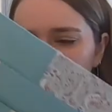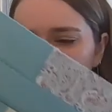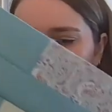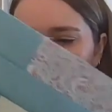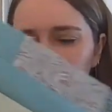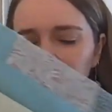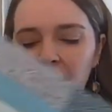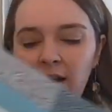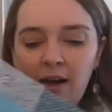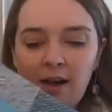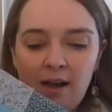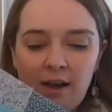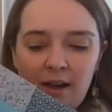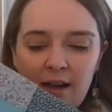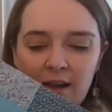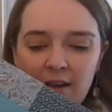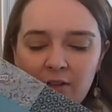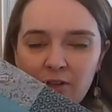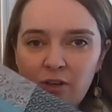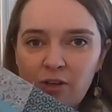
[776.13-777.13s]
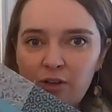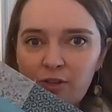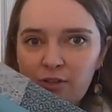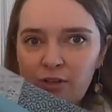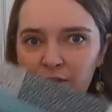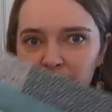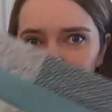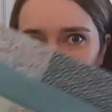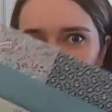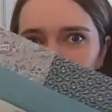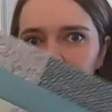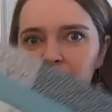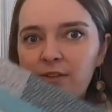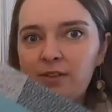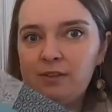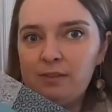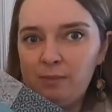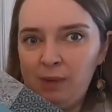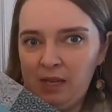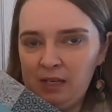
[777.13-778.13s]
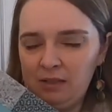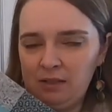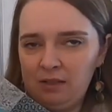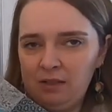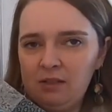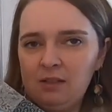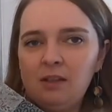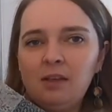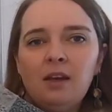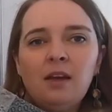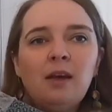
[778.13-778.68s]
that I don't know, this pattern,